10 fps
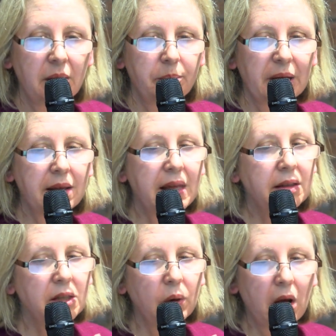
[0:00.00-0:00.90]
But I think
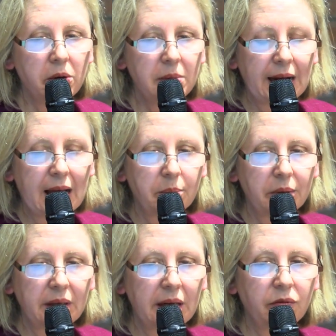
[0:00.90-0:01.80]
this will only
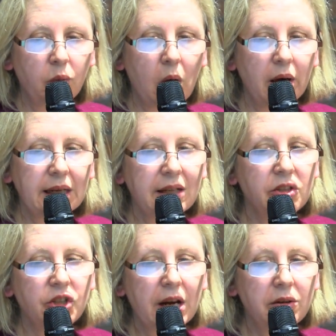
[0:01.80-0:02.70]
happen if work is
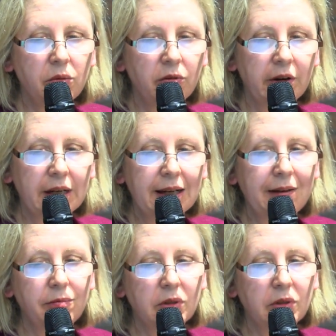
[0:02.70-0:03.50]
genuinely